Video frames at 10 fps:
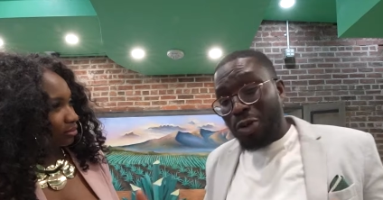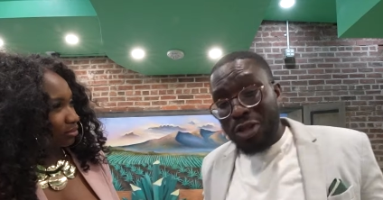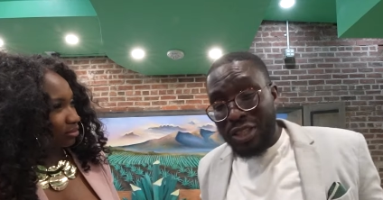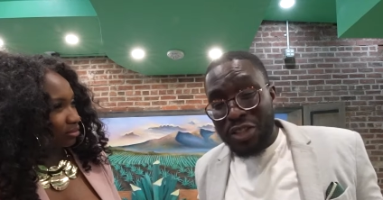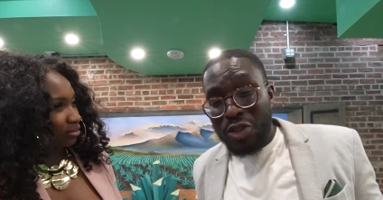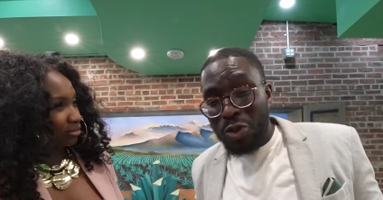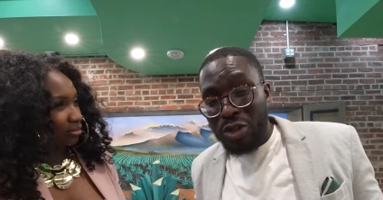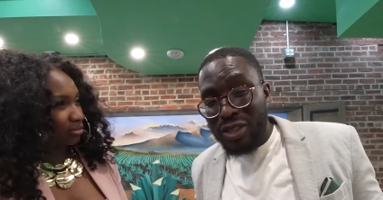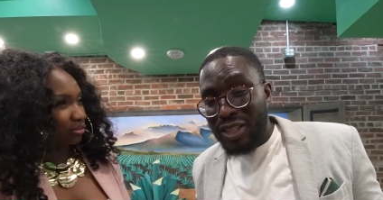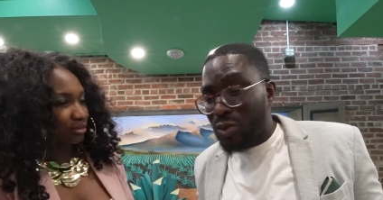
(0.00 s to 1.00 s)
Speaker 1: locally
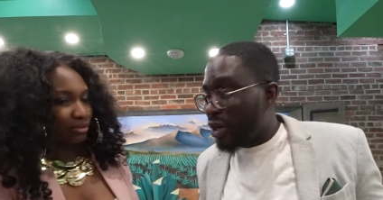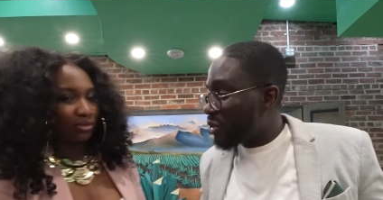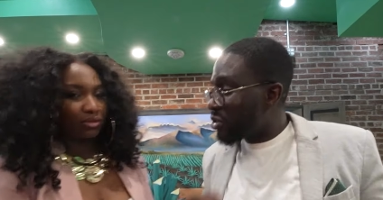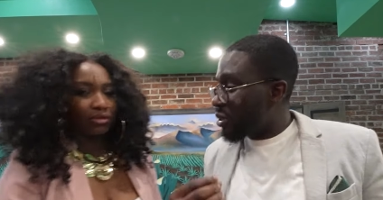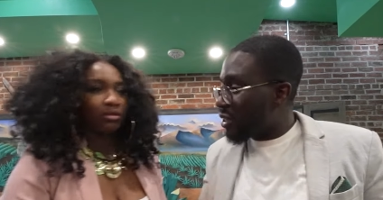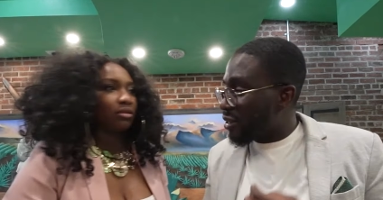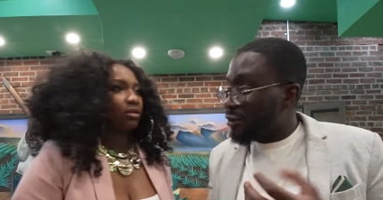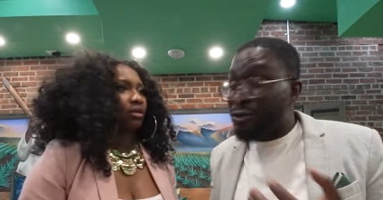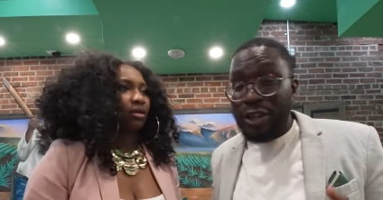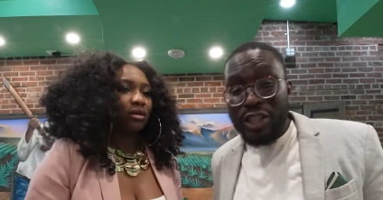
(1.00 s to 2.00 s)
sourced. That's why you still get that
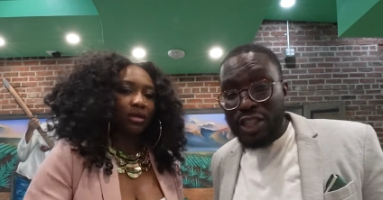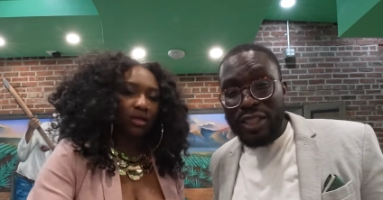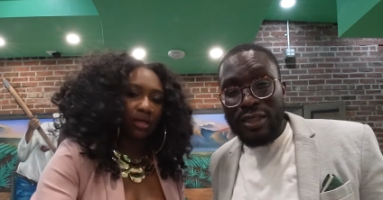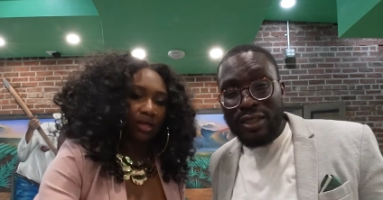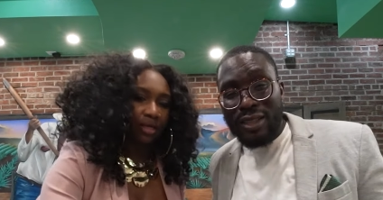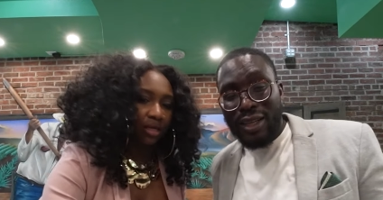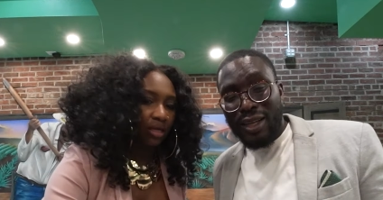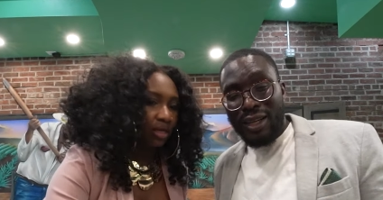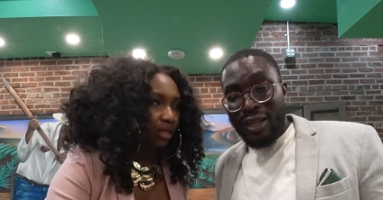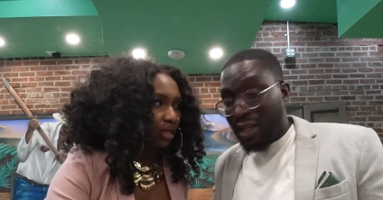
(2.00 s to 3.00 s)
freshness.
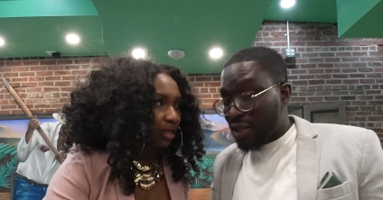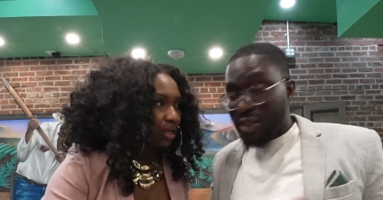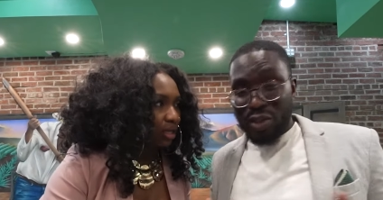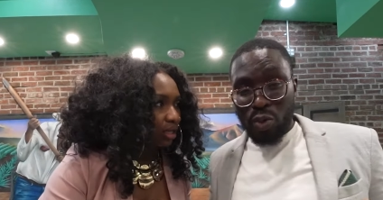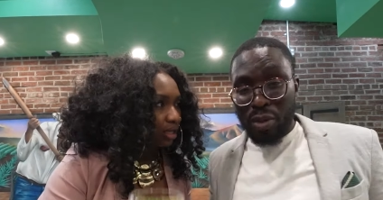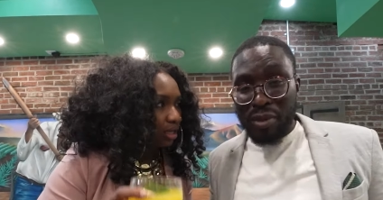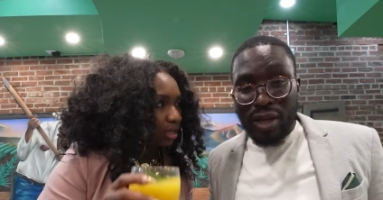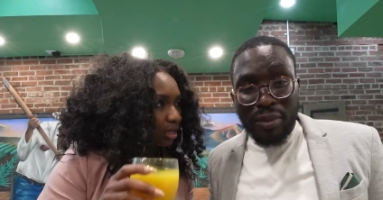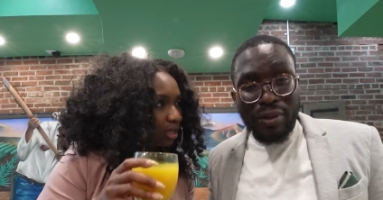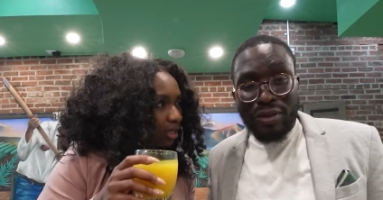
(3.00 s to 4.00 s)
Nothing is warmed
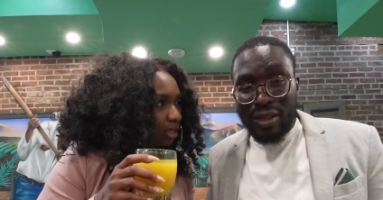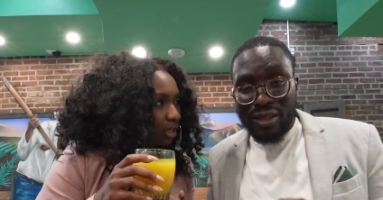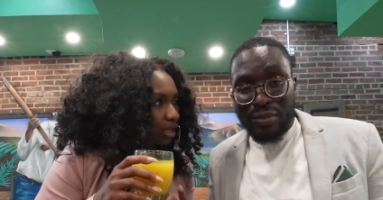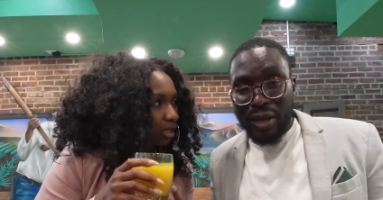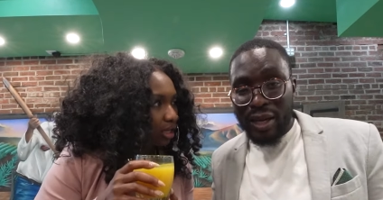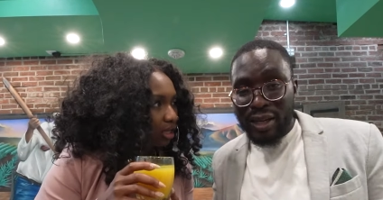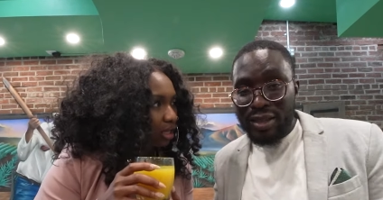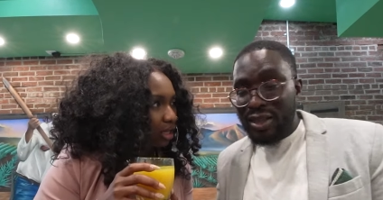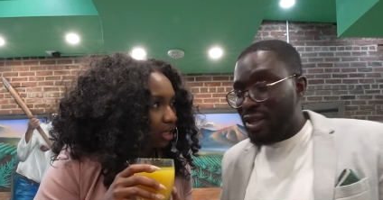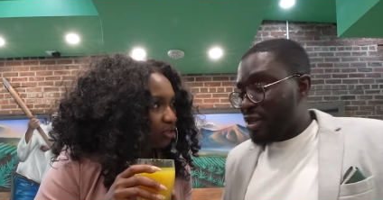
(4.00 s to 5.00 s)
up. Everything is made.
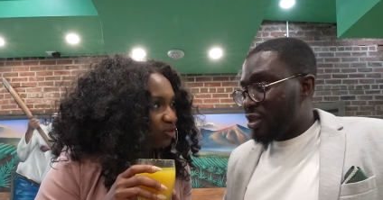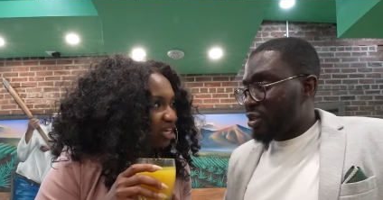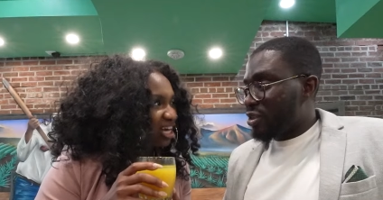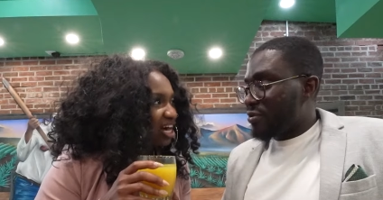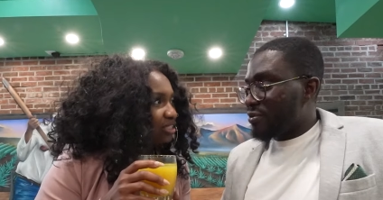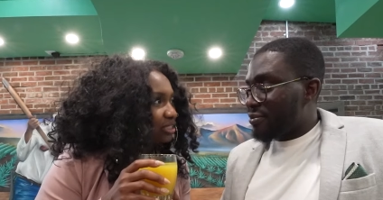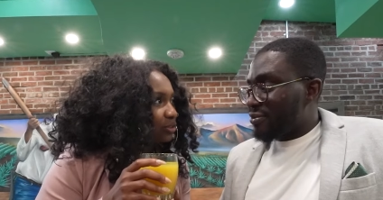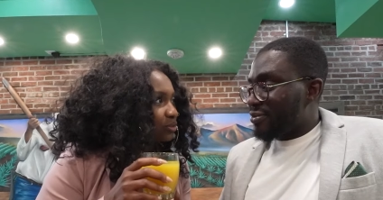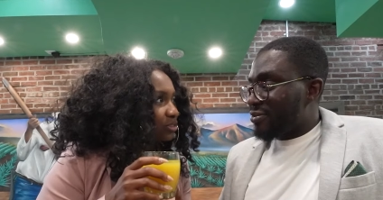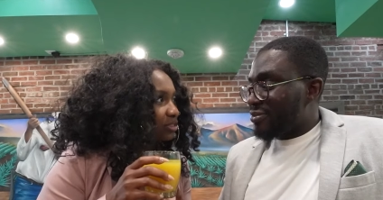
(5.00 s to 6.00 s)
Speaker 2: You get
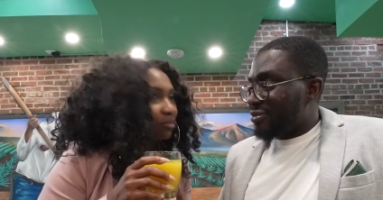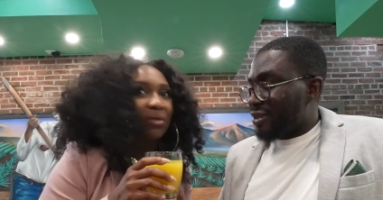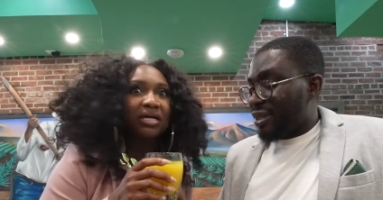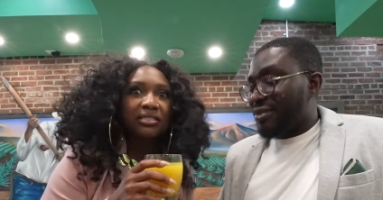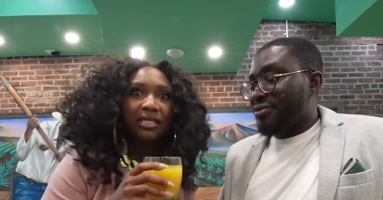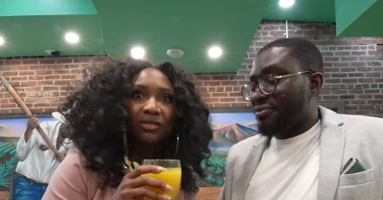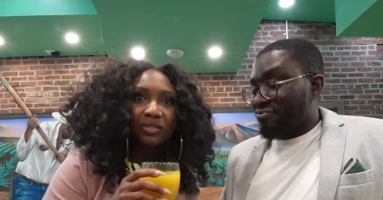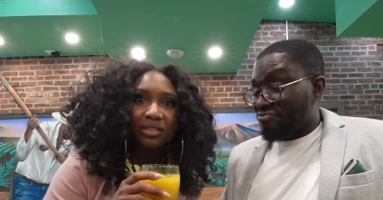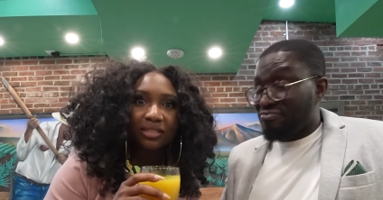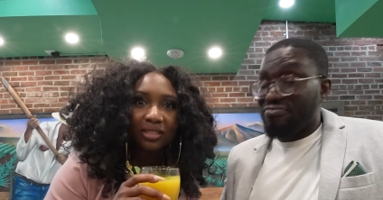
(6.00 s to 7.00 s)
cocktails,
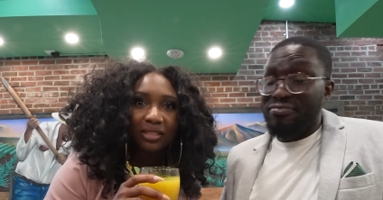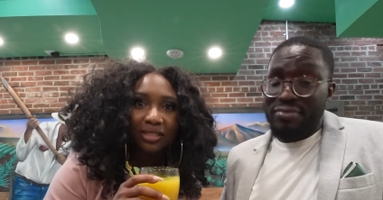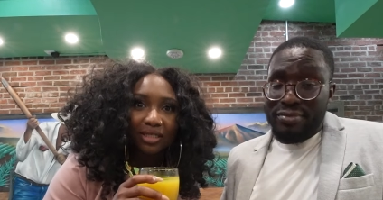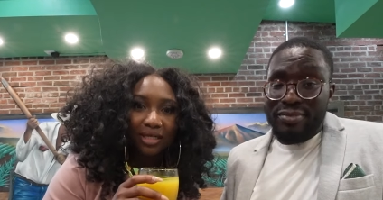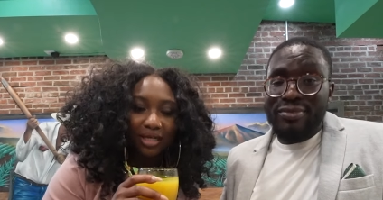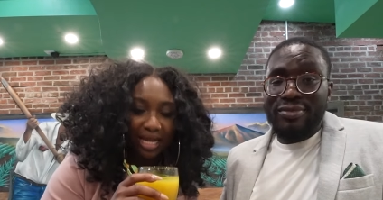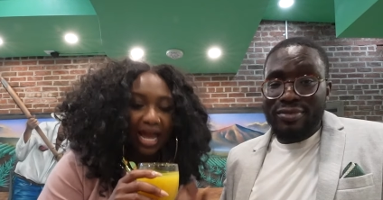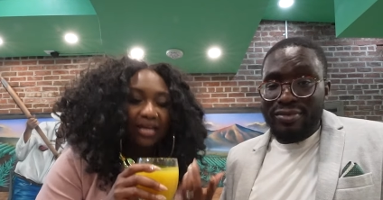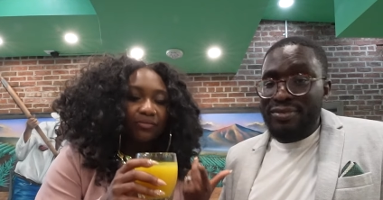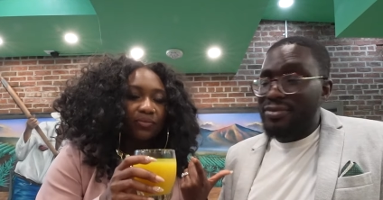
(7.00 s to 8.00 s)
mocktails. Like
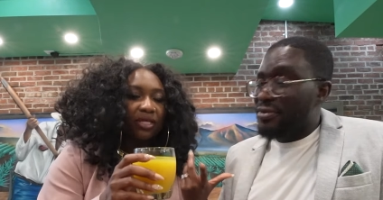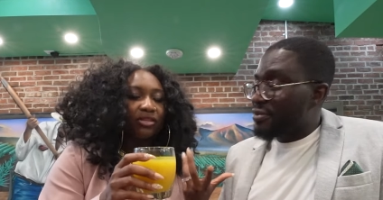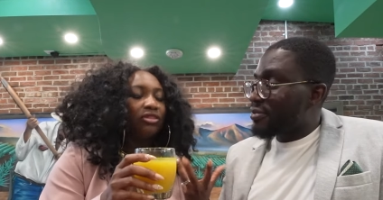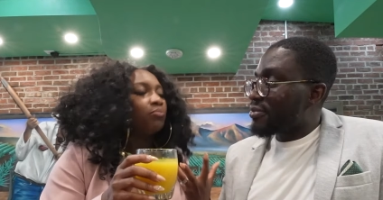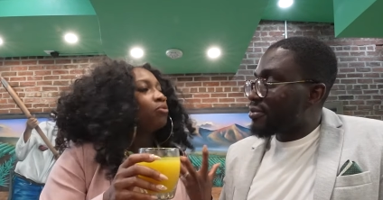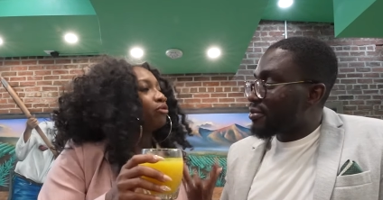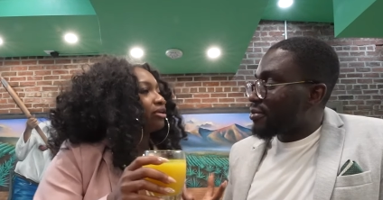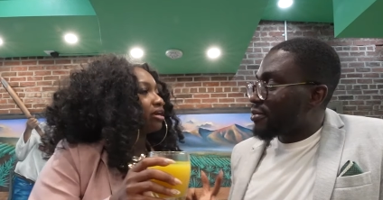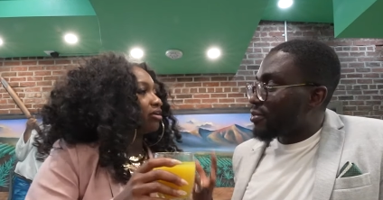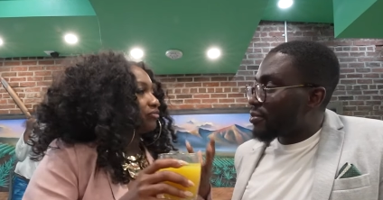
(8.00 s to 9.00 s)
I, the
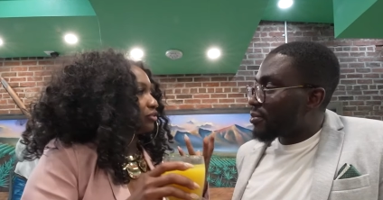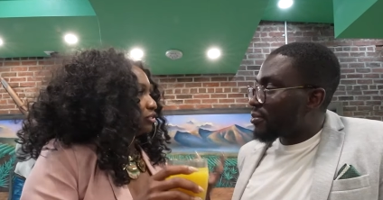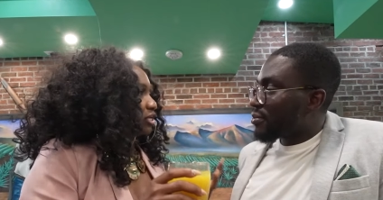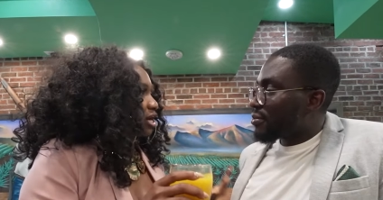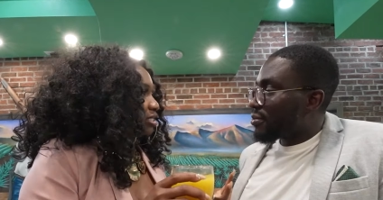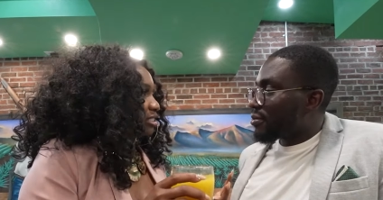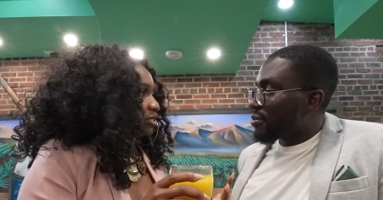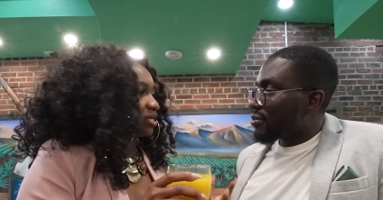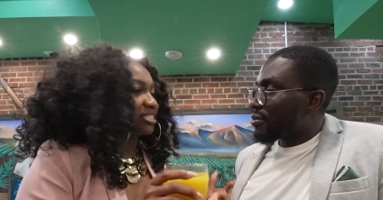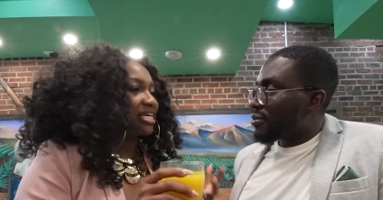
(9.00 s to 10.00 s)
point of a good cocktail
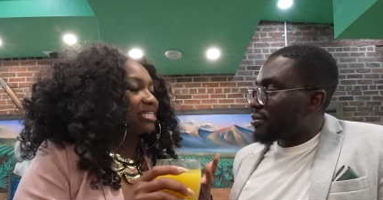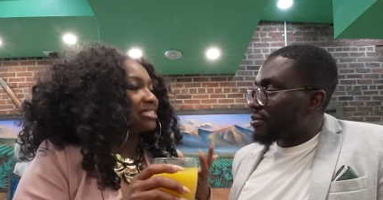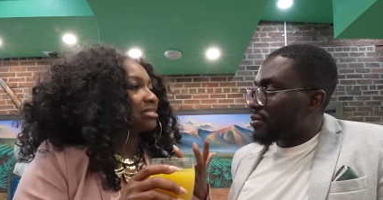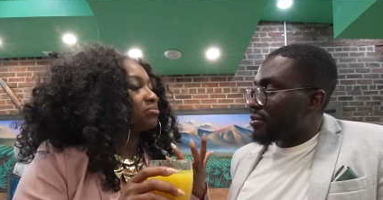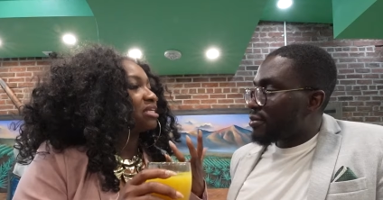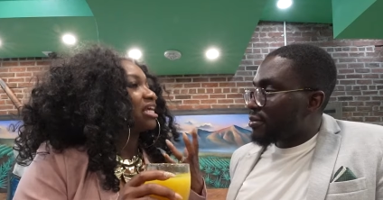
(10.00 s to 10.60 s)
is that it's something